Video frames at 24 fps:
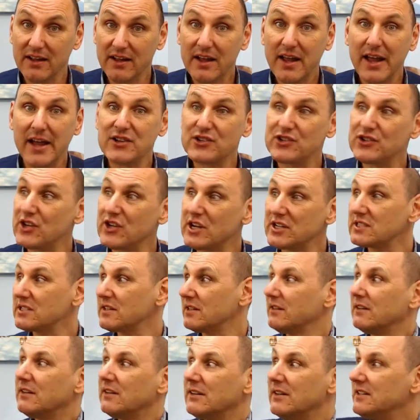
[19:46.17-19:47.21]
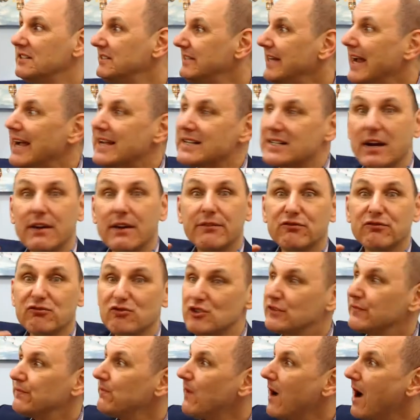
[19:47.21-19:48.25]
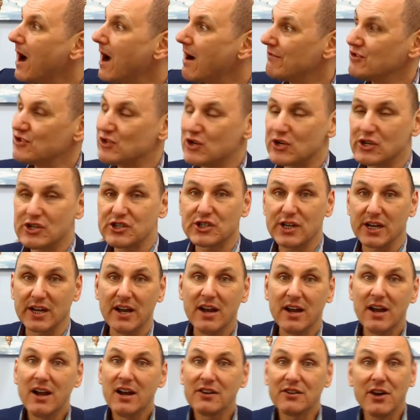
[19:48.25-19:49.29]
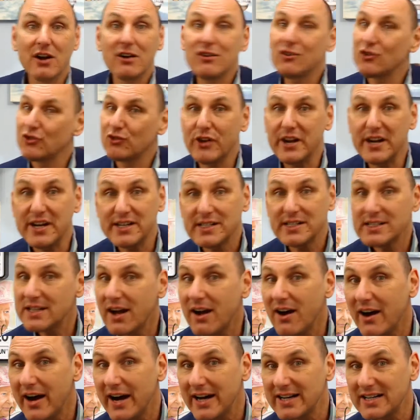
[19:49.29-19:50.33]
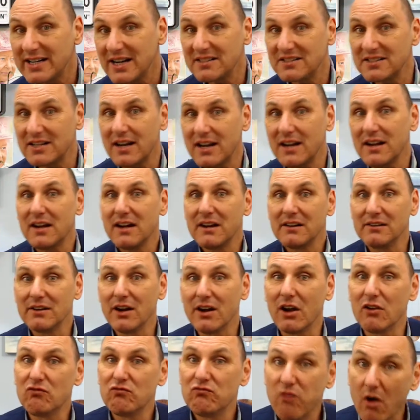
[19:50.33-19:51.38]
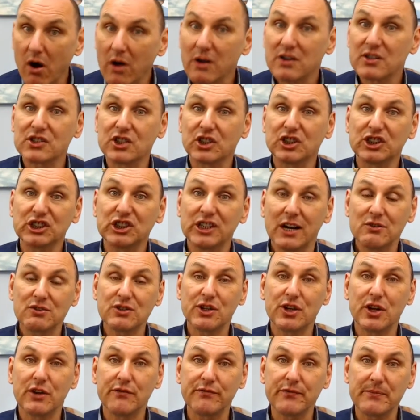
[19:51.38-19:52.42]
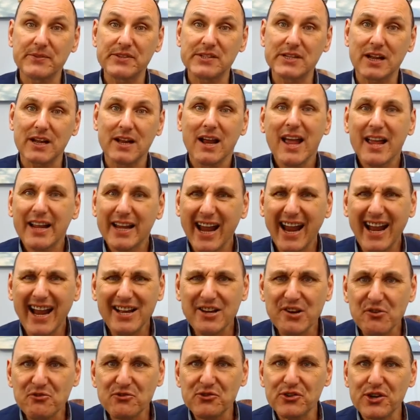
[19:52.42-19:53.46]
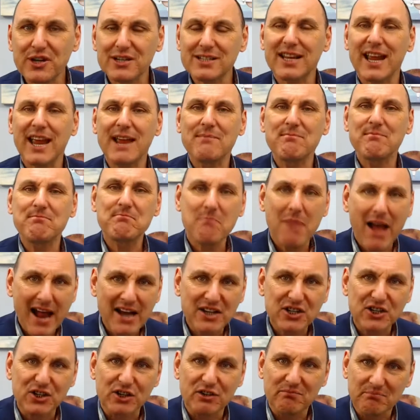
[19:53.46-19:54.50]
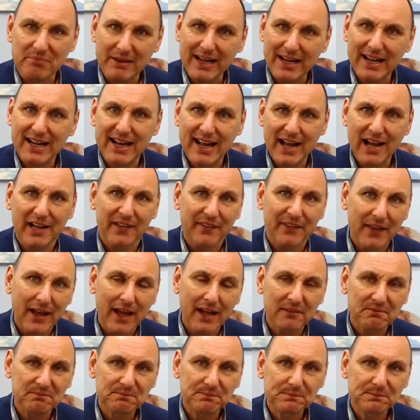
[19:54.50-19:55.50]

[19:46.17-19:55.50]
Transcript: It's just desert for as far as you can see. No trees to hide under. No rocks to shelter you from the sun. Can you just imagine being out in that?